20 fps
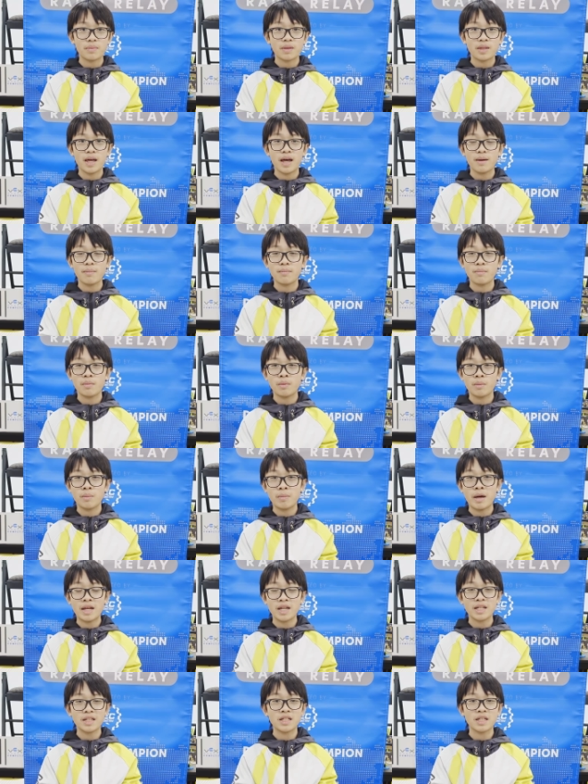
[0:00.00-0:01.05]
that
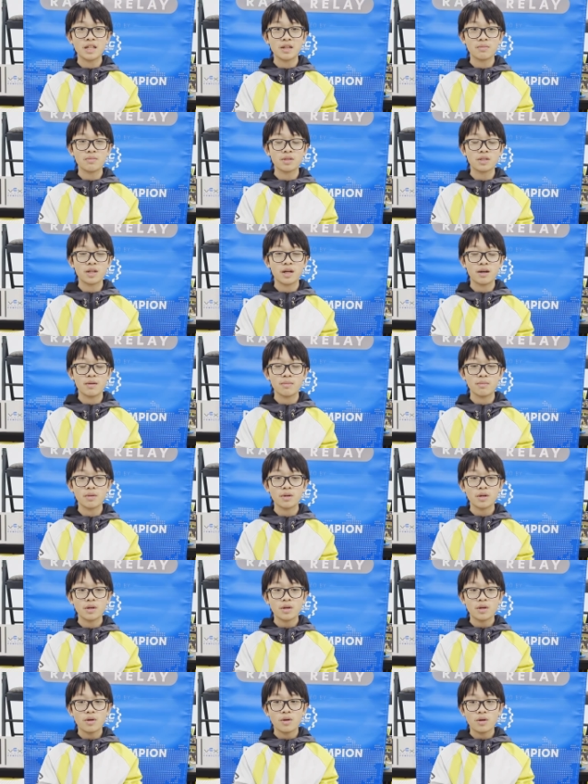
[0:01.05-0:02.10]
many teams
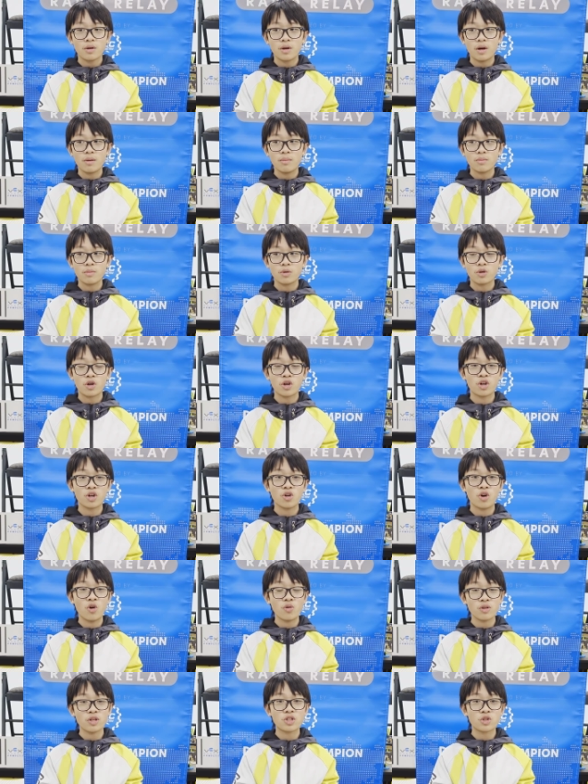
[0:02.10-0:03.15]
could
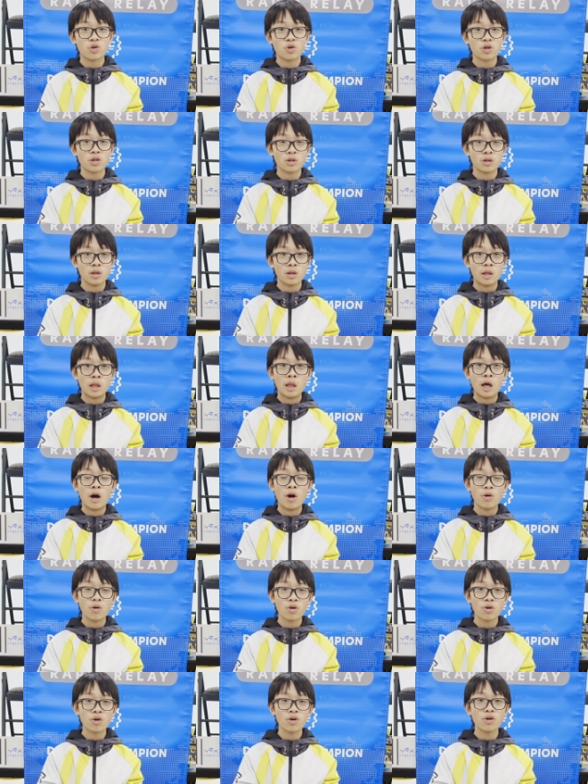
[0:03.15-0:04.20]
only score
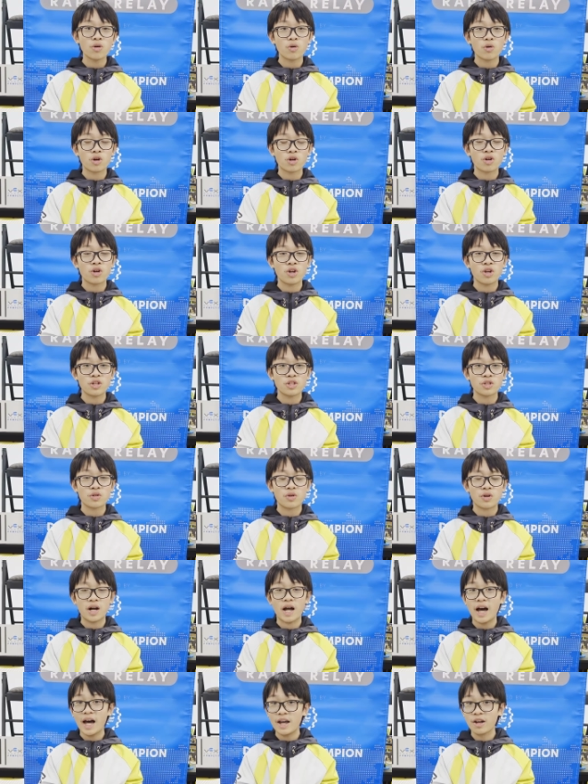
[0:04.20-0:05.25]
low goal or couldn't
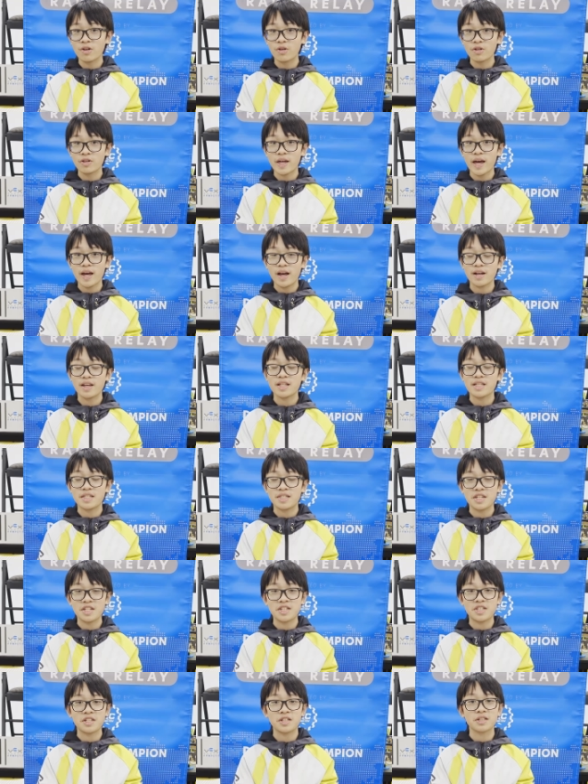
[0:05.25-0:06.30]
score high goal that
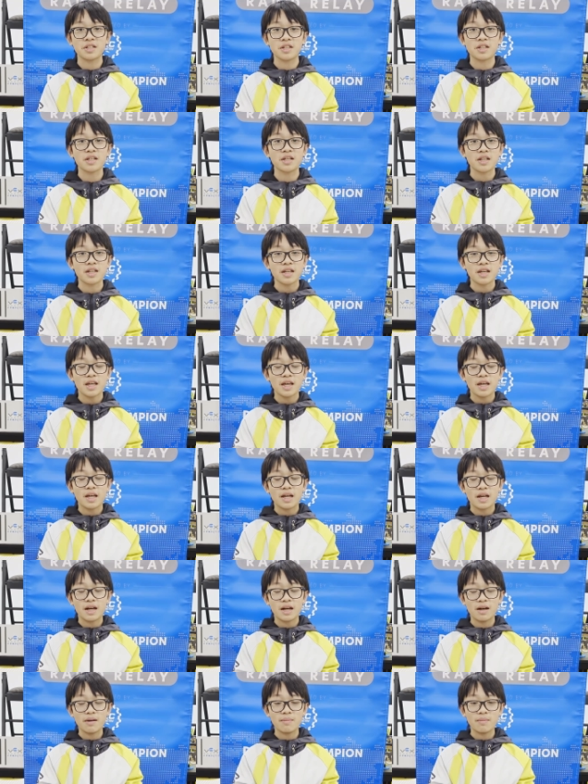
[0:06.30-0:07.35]
consistently,
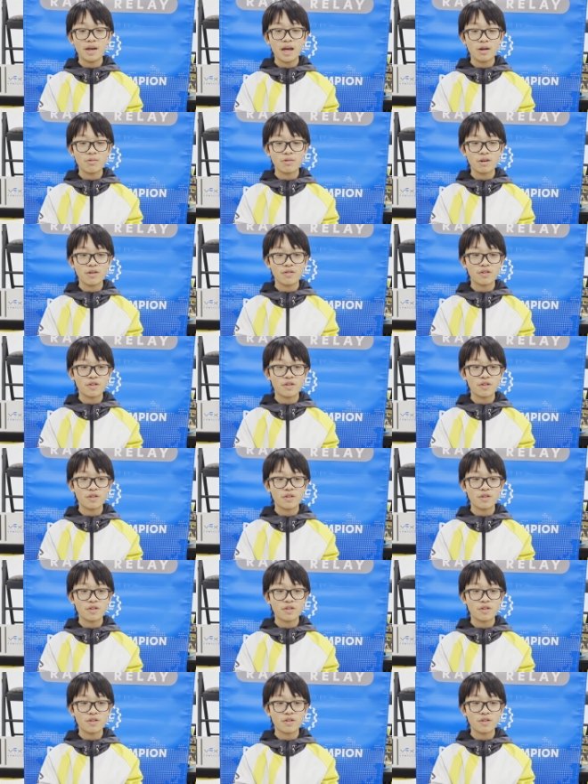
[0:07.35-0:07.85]
and